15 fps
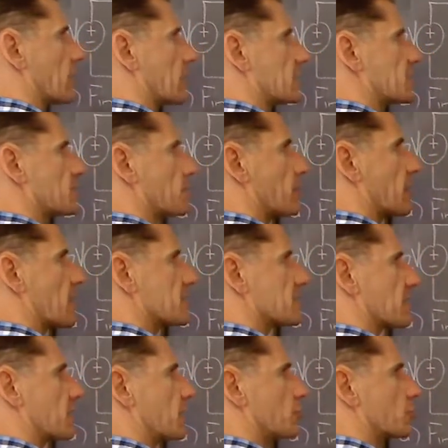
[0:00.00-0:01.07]
Well, it's
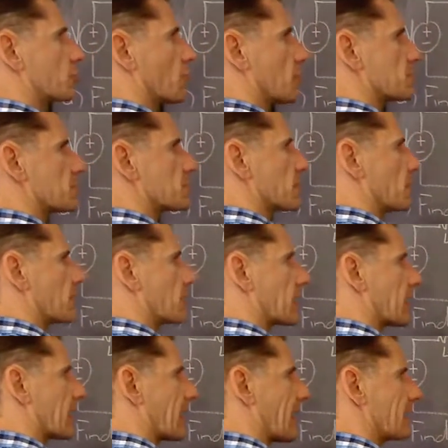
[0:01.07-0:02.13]
plus at the top, so the
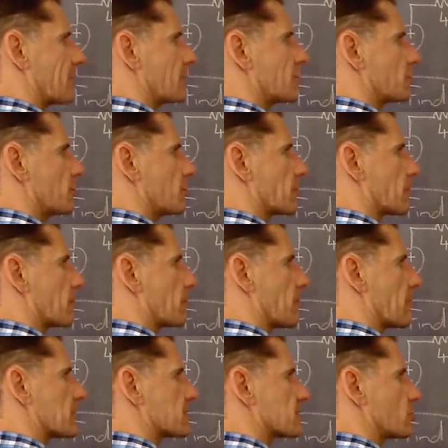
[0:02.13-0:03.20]
current through the
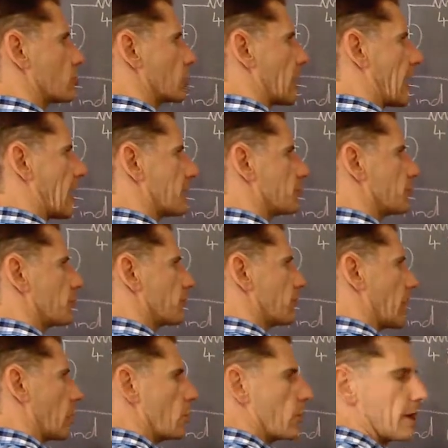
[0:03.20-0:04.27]
capacitor will have to
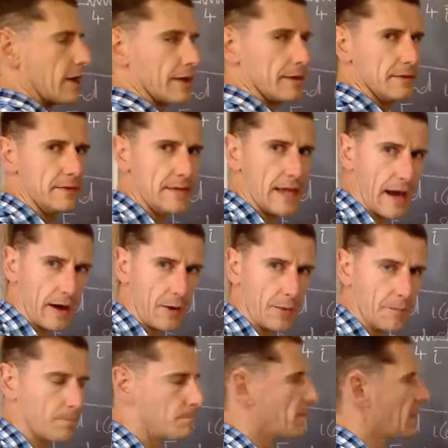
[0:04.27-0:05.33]
flow down.
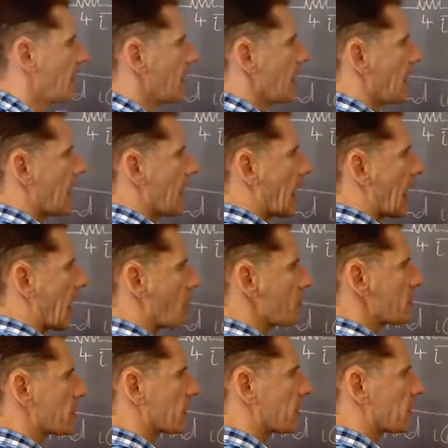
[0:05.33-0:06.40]
How
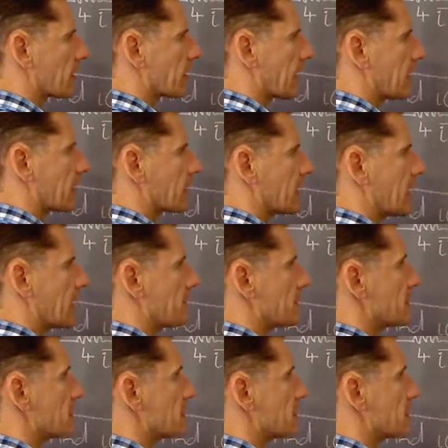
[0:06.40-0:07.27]
am I going to calculate